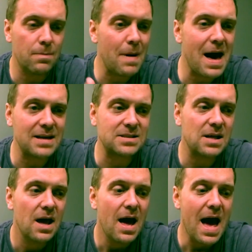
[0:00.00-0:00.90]
the past.
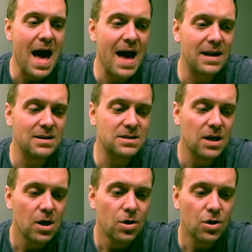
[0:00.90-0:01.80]
And
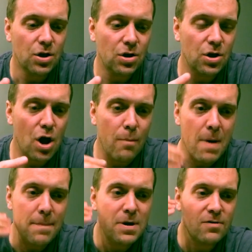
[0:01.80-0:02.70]
you know,
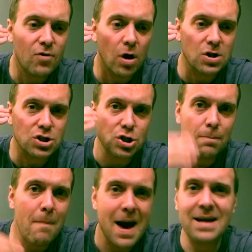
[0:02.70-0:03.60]
maybe you've got
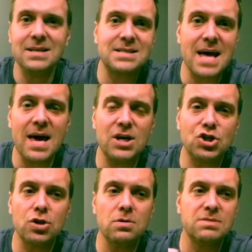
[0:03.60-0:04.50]
some mindset
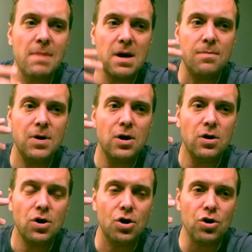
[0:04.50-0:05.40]
issues,
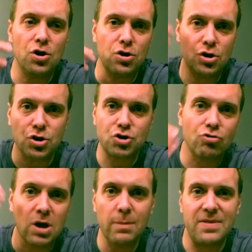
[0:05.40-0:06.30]
maybe you're
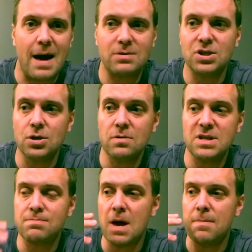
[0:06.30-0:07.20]
struggling with how to do
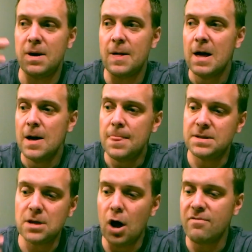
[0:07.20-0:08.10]
this, maybe
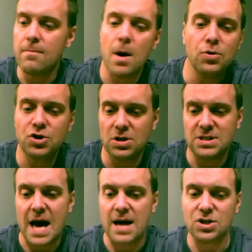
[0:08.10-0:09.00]
there's a lot of emotion
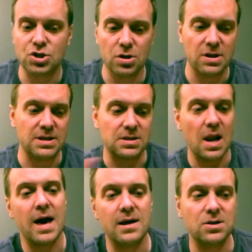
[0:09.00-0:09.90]
attached to these
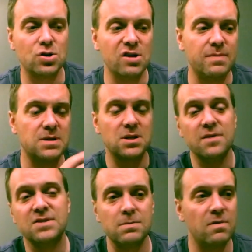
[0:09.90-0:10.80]
clients who you've been
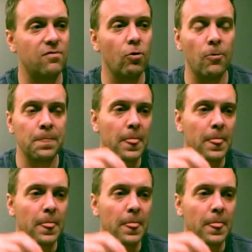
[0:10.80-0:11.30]
servicing before,